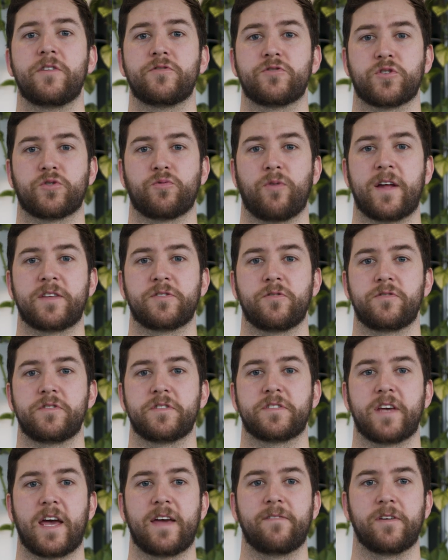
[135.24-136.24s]
interest rates on your
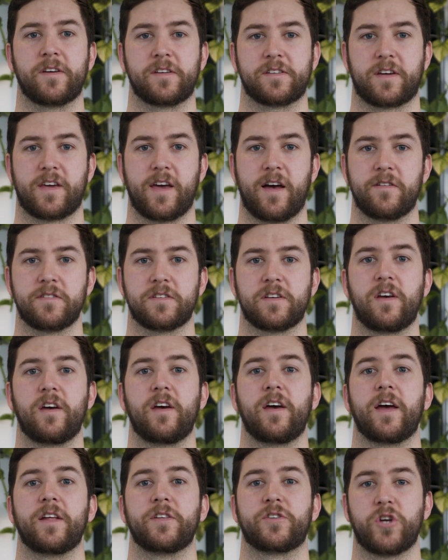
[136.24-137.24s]
savings accounts
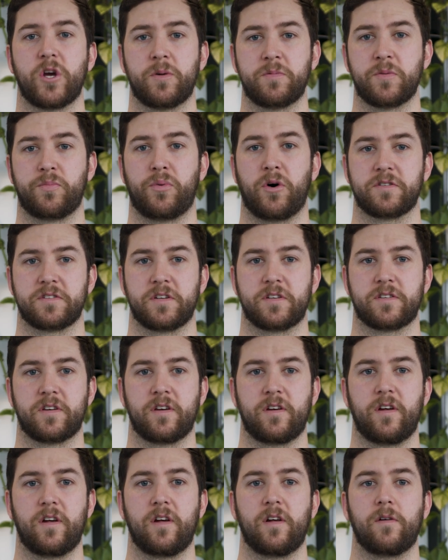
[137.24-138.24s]
and term deposits
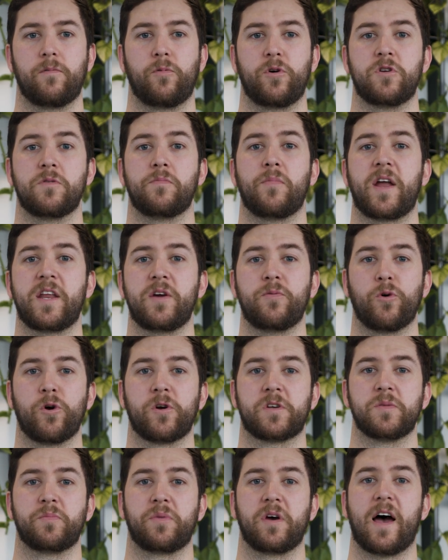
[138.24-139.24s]
where your money
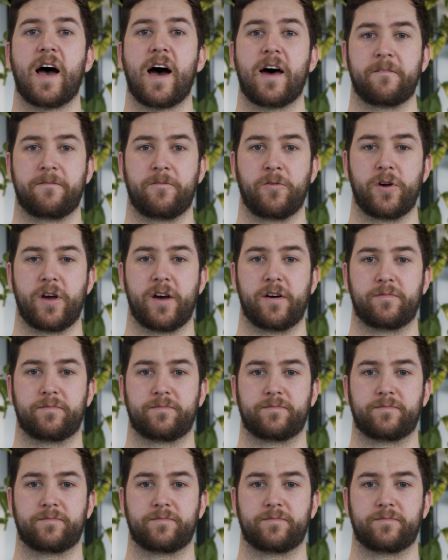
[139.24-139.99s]
works a bit harder for you.